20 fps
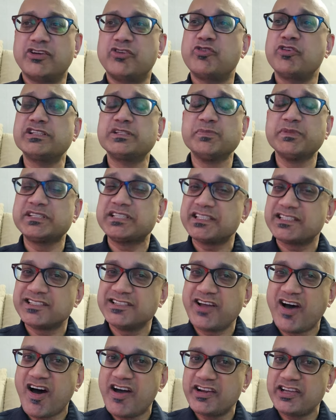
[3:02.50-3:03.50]
Christmas is
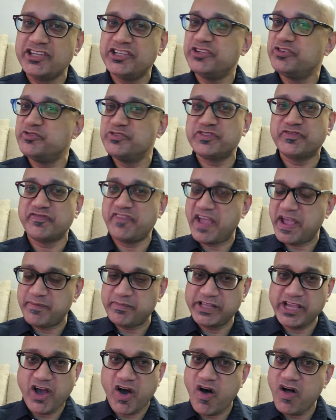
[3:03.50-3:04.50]
not a huge
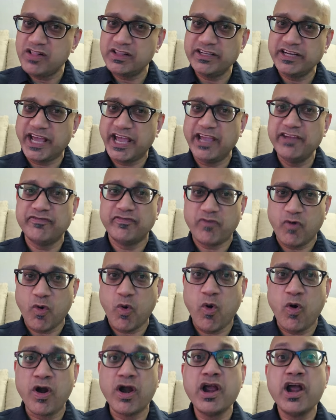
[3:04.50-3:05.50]
family holiday
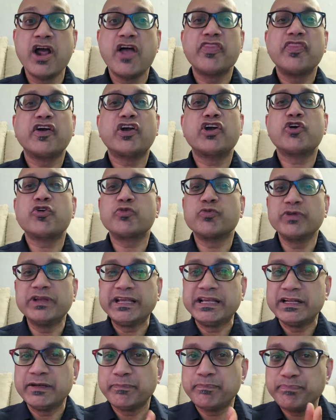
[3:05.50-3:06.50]
for the
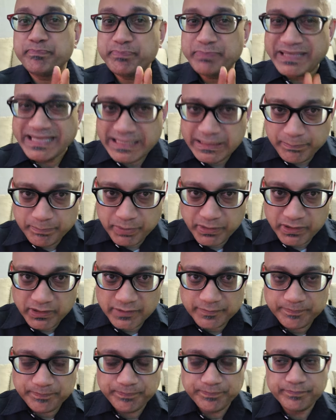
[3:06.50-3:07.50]
Korean
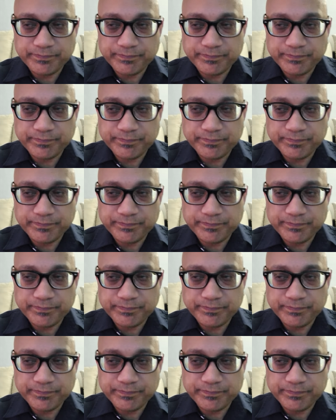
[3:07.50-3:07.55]
people.